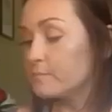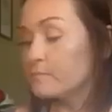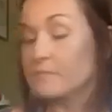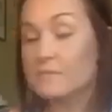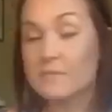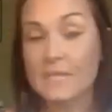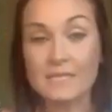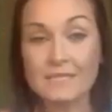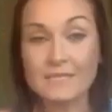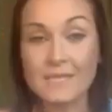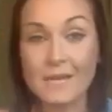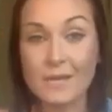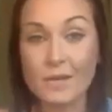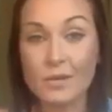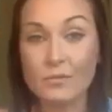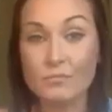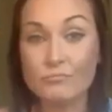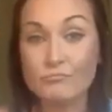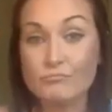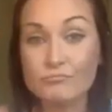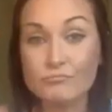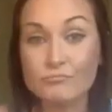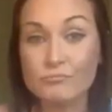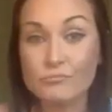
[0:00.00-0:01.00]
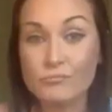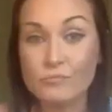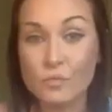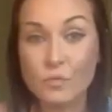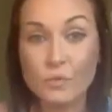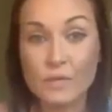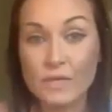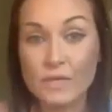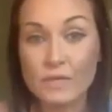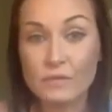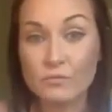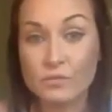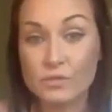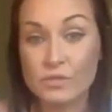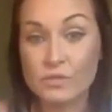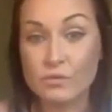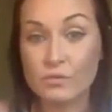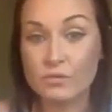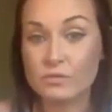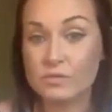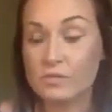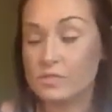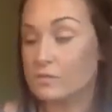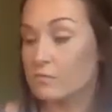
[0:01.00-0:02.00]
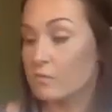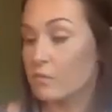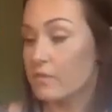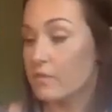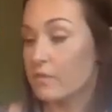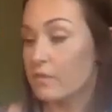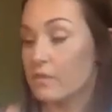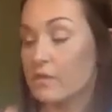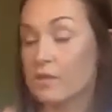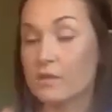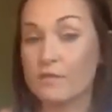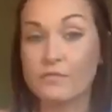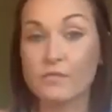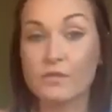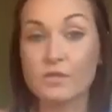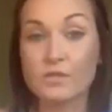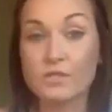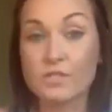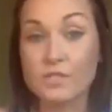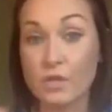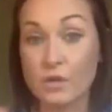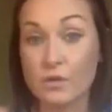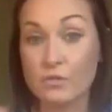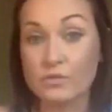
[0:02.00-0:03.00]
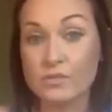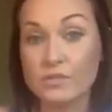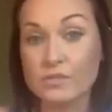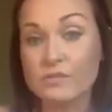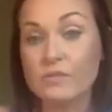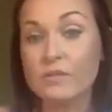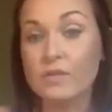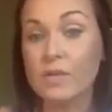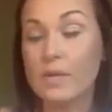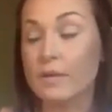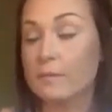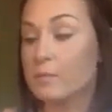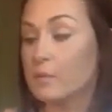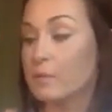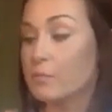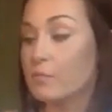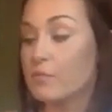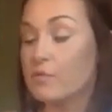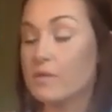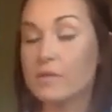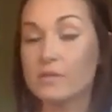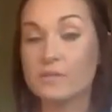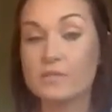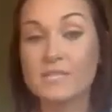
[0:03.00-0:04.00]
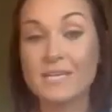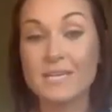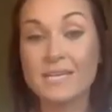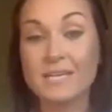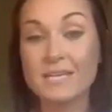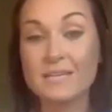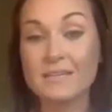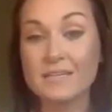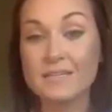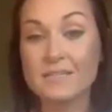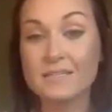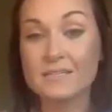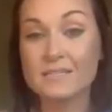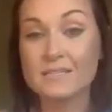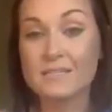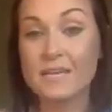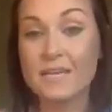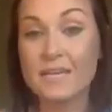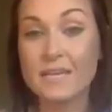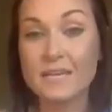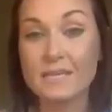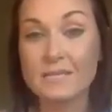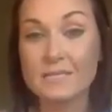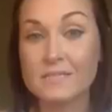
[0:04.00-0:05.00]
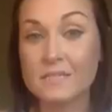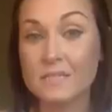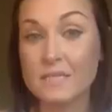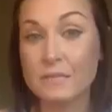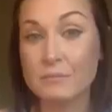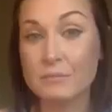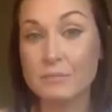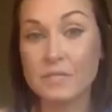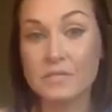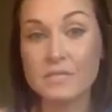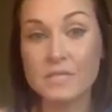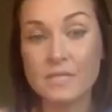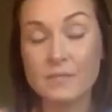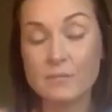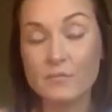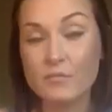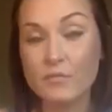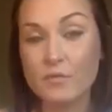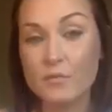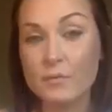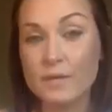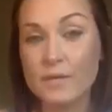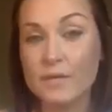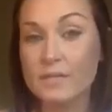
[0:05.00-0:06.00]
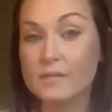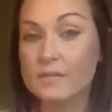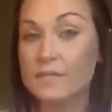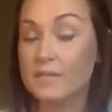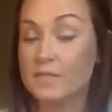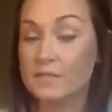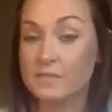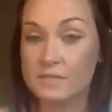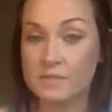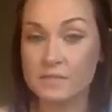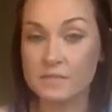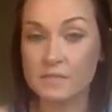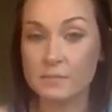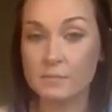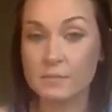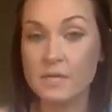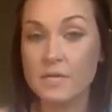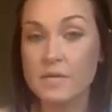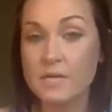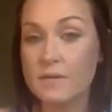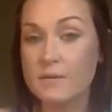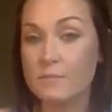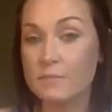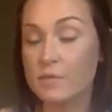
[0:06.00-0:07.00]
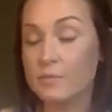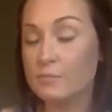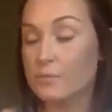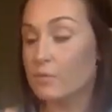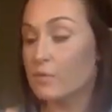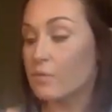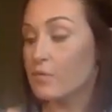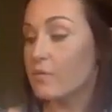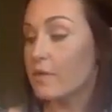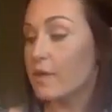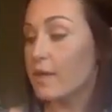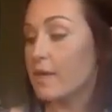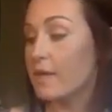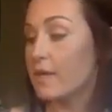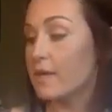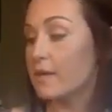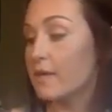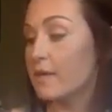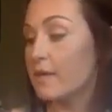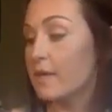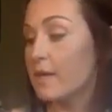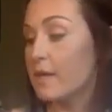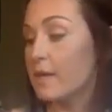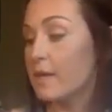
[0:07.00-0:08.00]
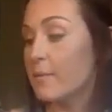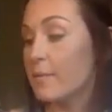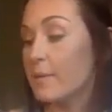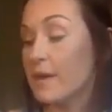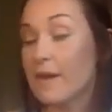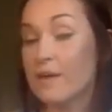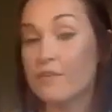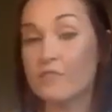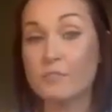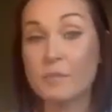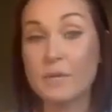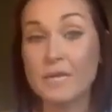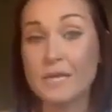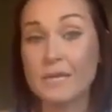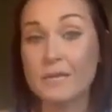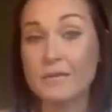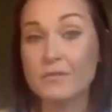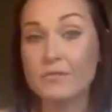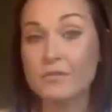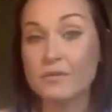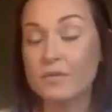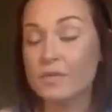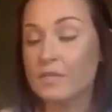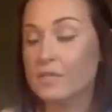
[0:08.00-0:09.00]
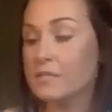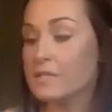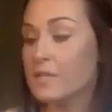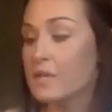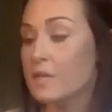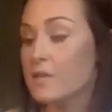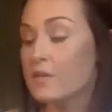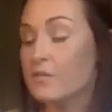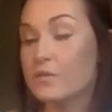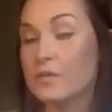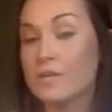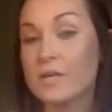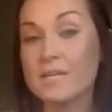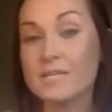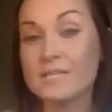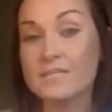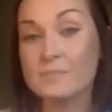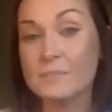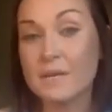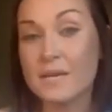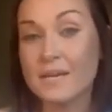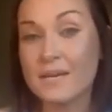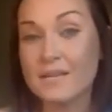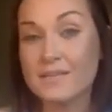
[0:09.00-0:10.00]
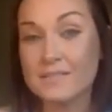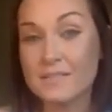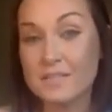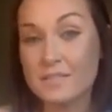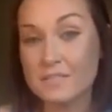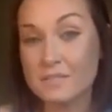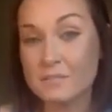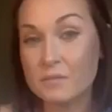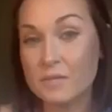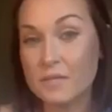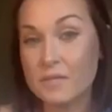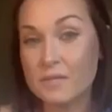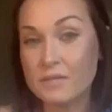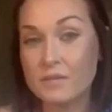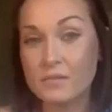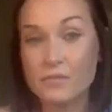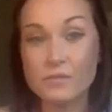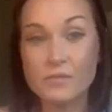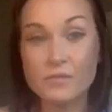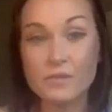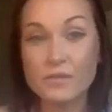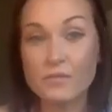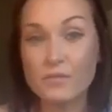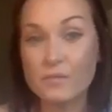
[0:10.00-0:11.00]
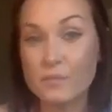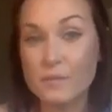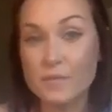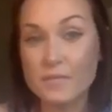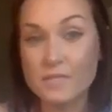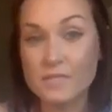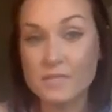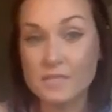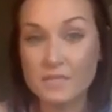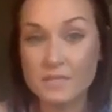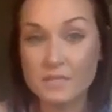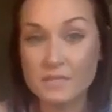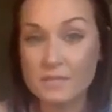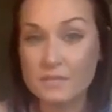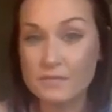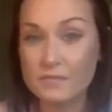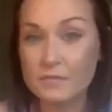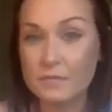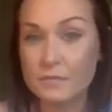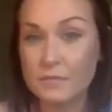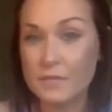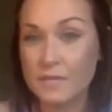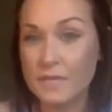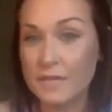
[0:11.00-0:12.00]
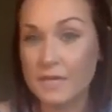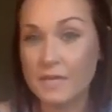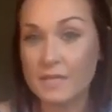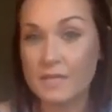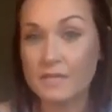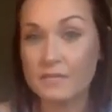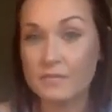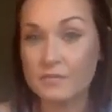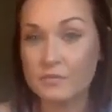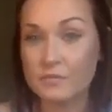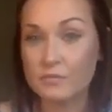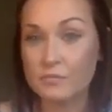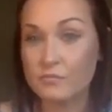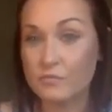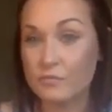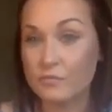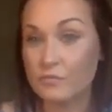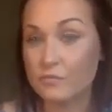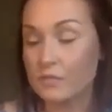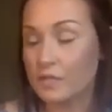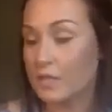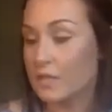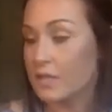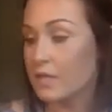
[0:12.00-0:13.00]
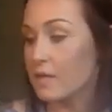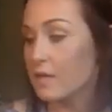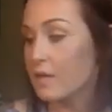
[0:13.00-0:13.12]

that's how we get results within our first dose, okay? People that are taking this, they can't sleep, they take it before bed, they can sleep. People that have pain in their knees, you guys, my ex-husband who never buys anything from me, I had to give it to him for free.